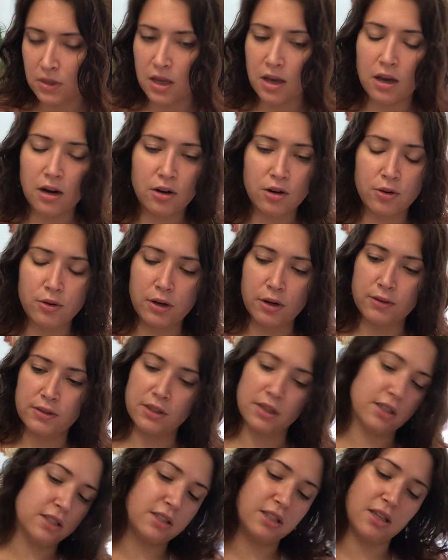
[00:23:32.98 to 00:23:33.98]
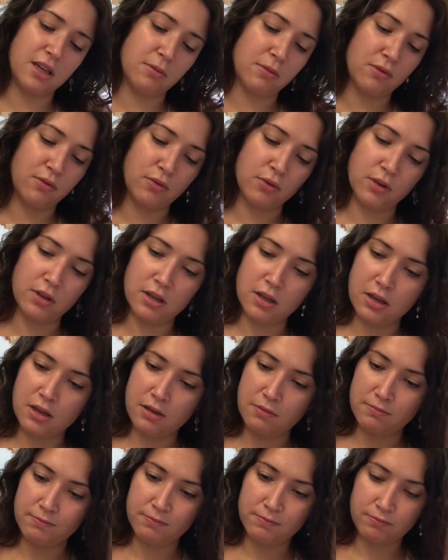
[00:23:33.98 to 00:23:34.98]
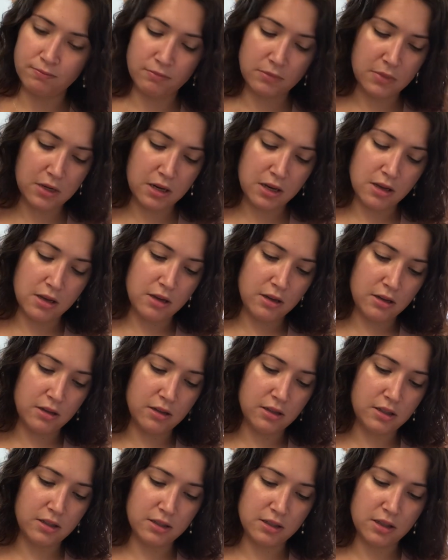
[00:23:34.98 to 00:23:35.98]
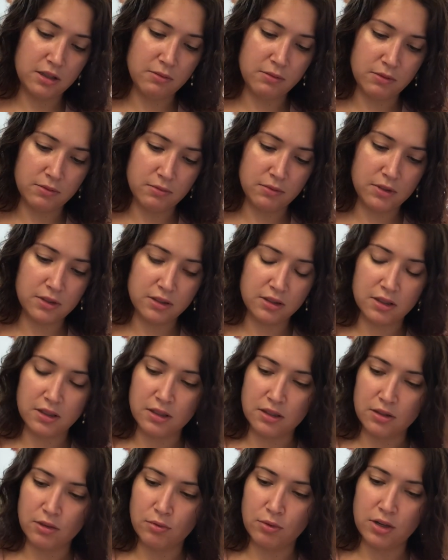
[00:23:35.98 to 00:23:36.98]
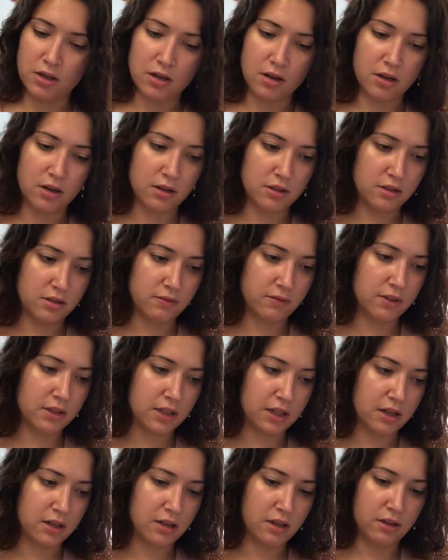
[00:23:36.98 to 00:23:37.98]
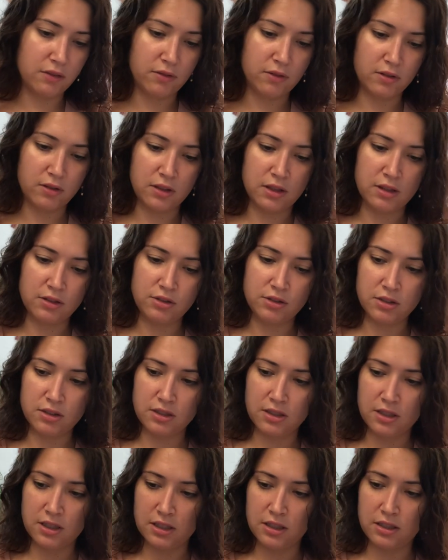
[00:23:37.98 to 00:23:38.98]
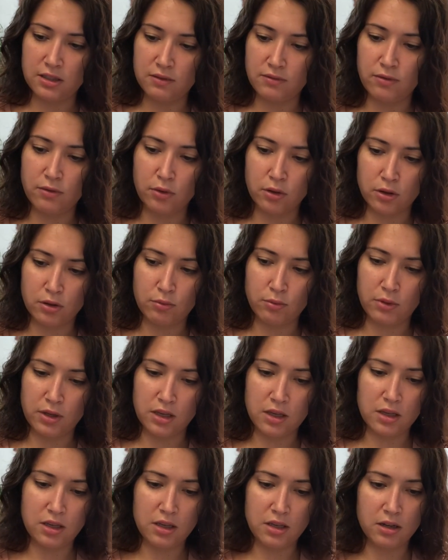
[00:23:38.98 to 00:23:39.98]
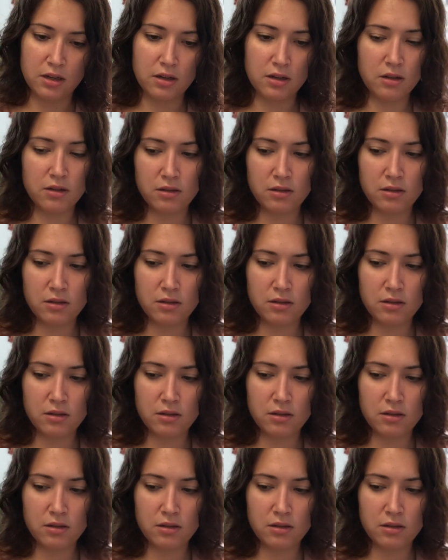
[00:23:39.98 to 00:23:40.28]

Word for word: I don't know what I was gonna say before that. Let's keep, let's get three cards of clarity for just this fourth week here.